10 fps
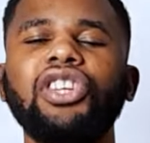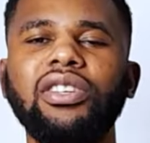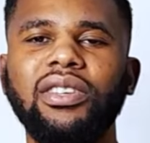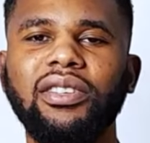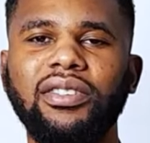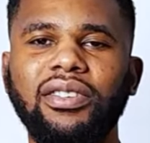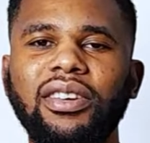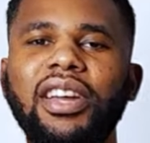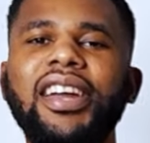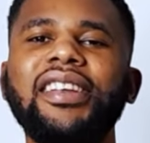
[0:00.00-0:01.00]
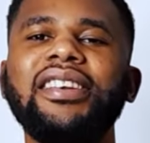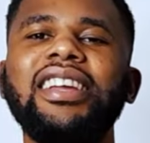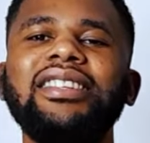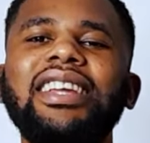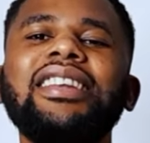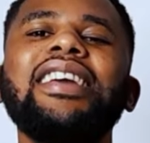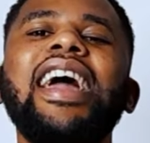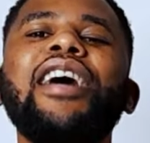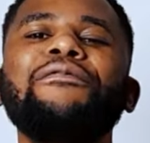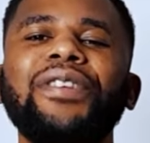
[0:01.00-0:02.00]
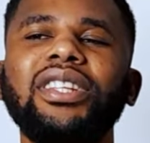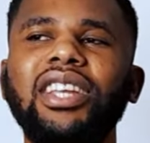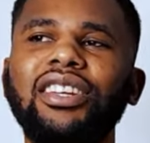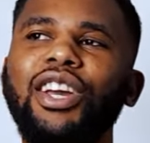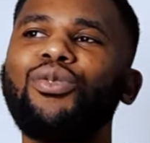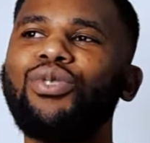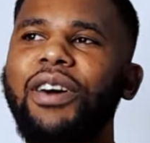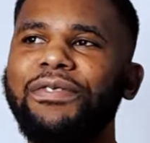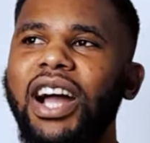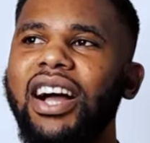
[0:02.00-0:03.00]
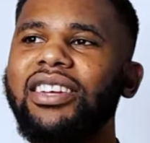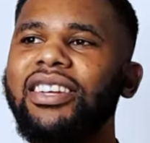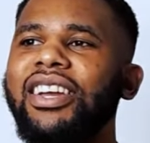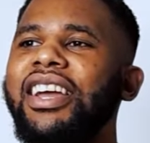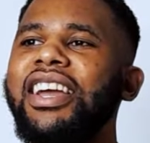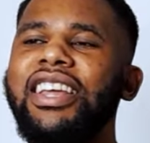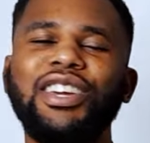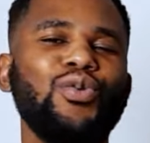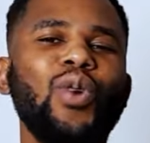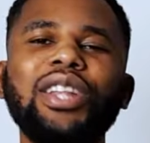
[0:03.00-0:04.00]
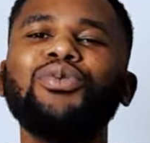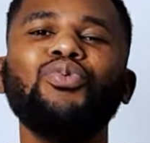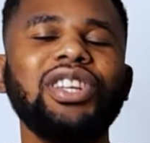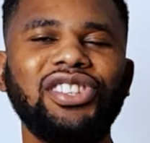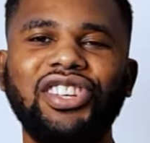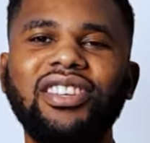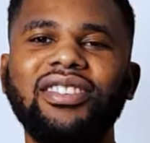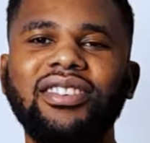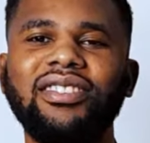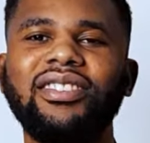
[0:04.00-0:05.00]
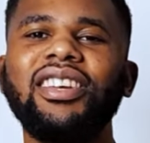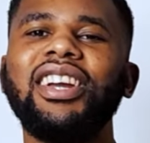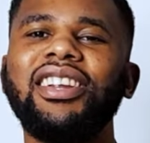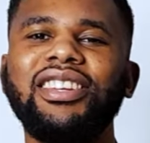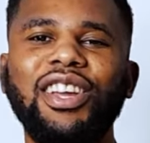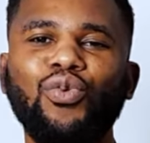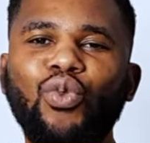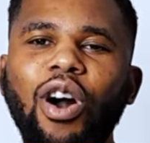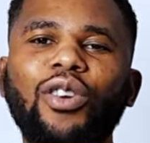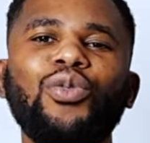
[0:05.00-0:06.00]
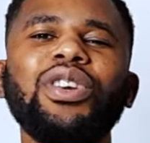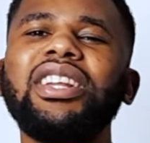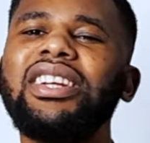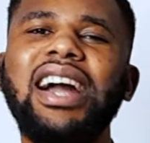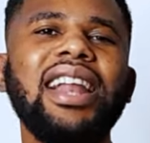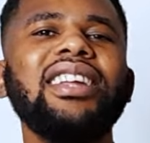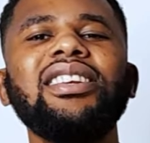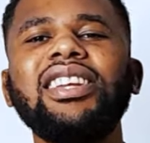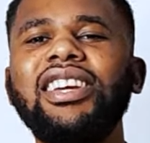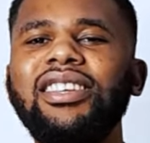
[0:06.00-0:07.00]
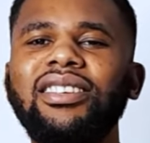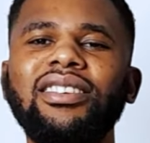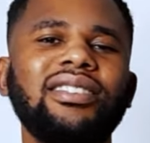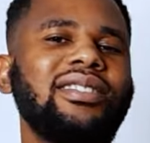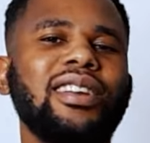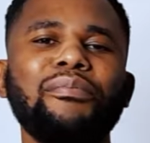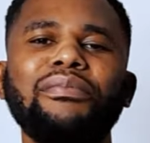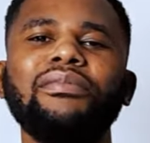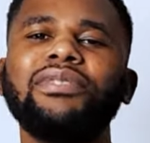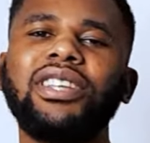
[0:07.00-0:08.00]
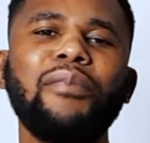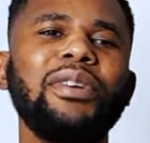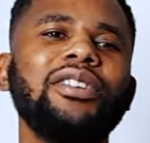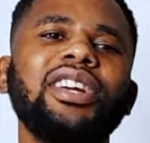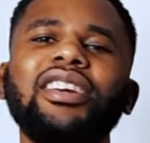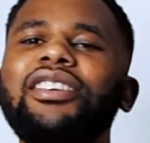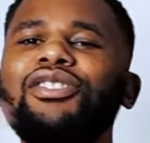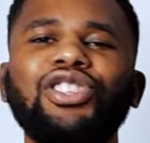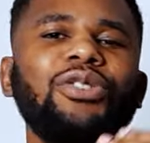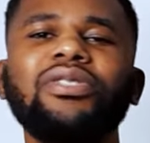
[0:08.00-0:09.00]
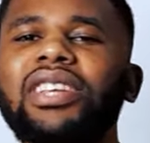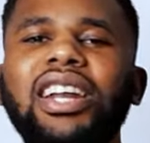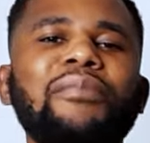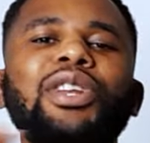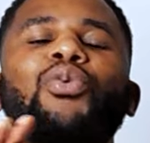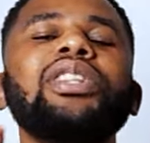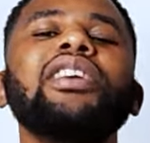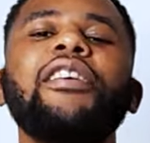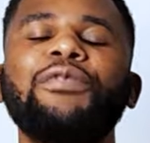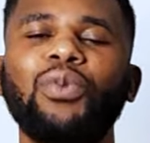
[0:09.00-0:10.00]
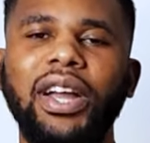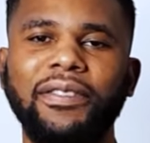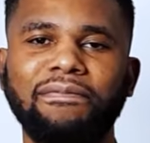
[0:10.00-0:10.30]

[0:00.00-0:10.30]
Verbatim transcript: Jesus they did everything they could have done. He went with Jesus. They walked in Galilee, Sam- Samaria, Jerusalem. They went everywhere.